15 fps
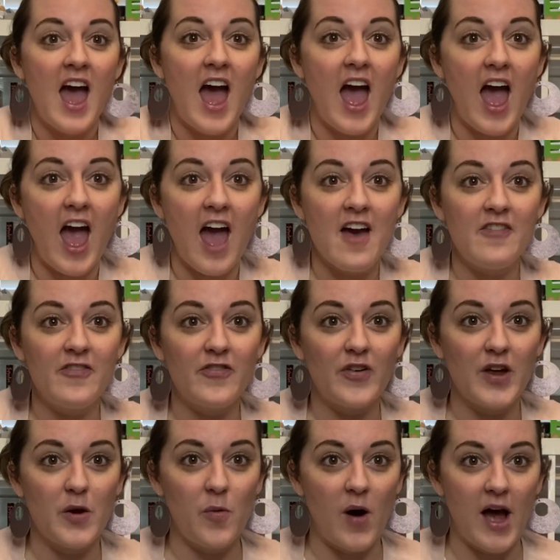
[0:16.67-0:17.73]

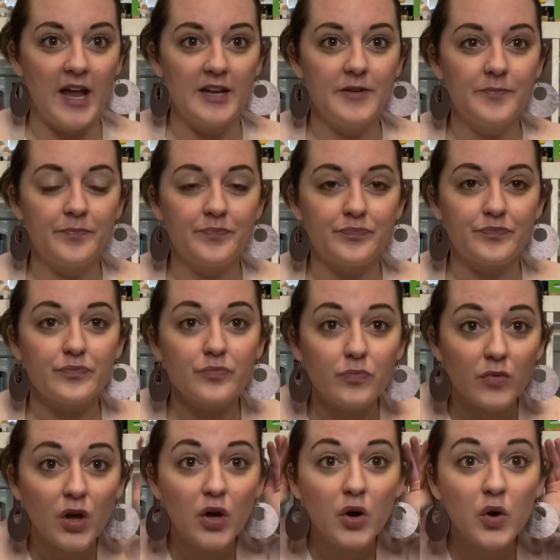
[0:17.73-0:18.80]
Everyone
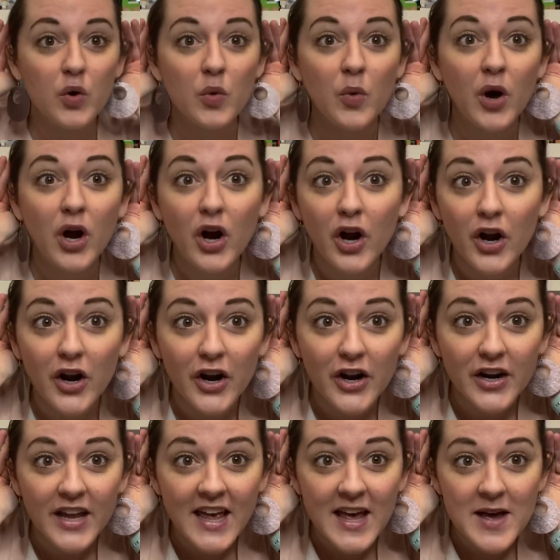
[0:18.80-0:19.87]
who
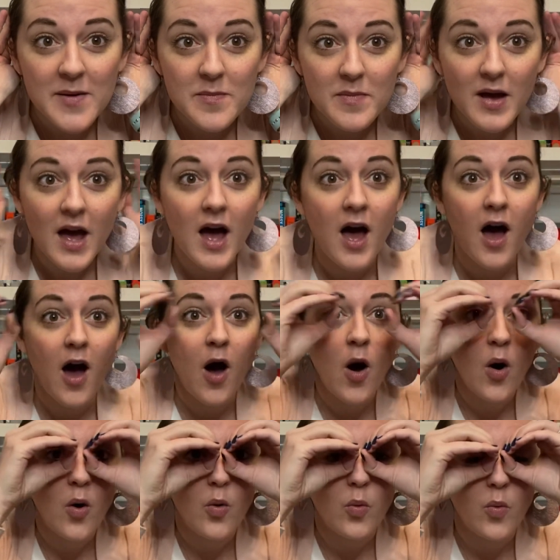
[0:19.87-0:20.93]
heard him
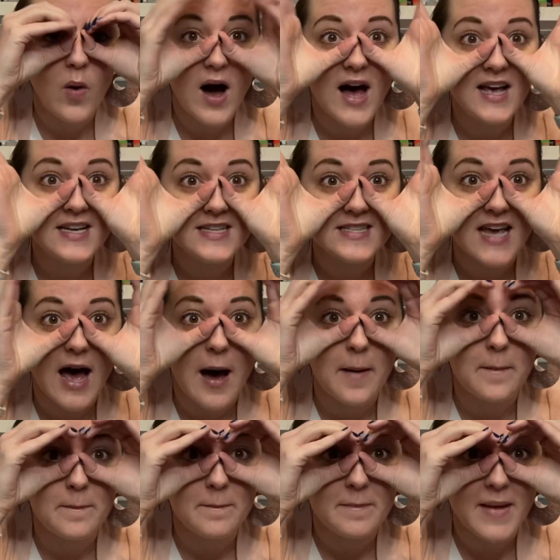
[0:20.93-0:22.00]
was
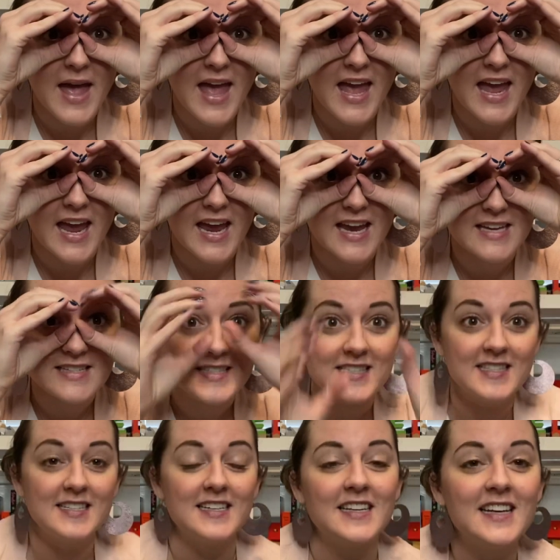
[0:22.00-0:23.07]

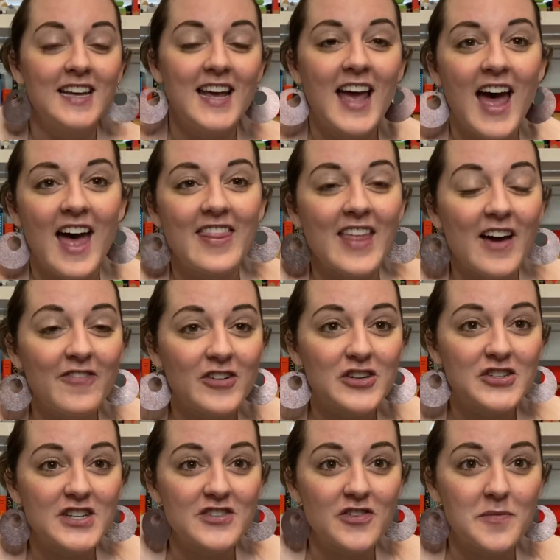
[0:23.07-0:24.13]
amazed. And that verse
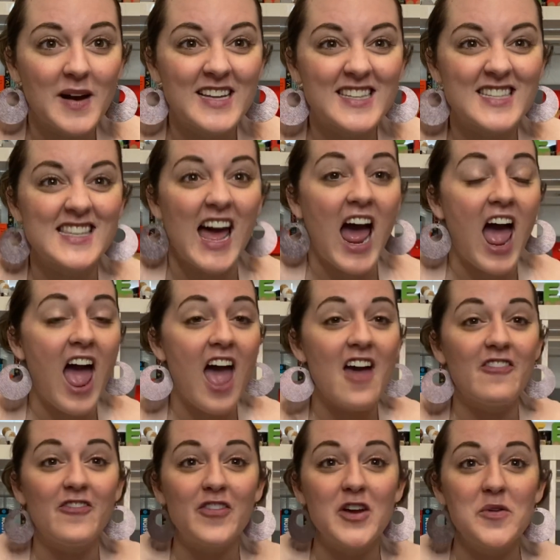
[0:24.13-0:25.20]
just reminds us that
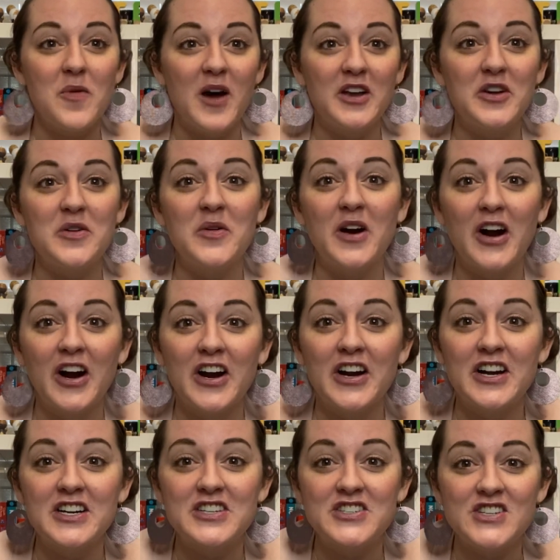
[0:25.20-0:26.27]
everyone who
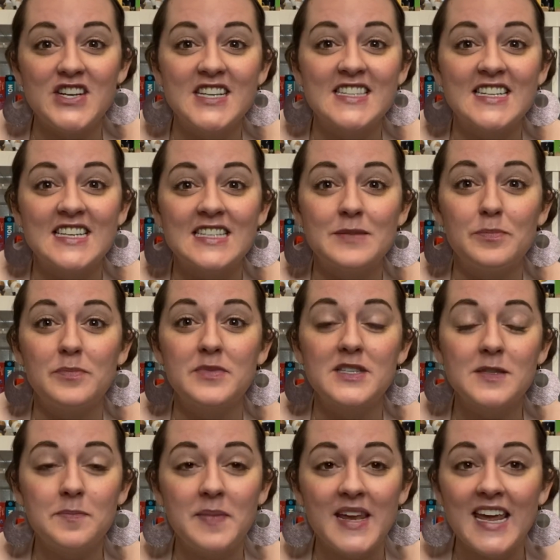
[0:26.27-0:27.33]
heard Jesus
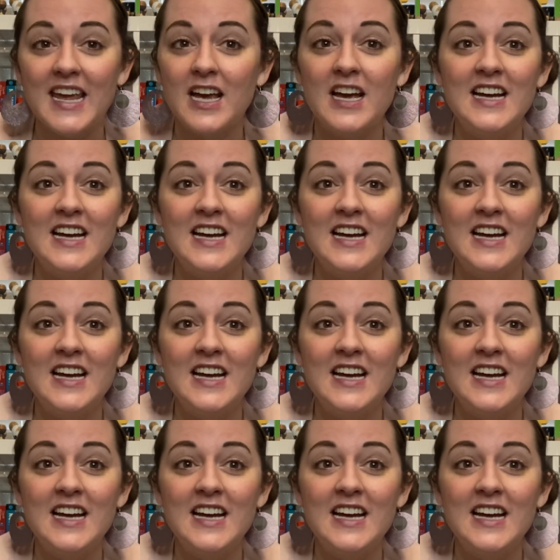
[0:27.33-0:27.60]
speak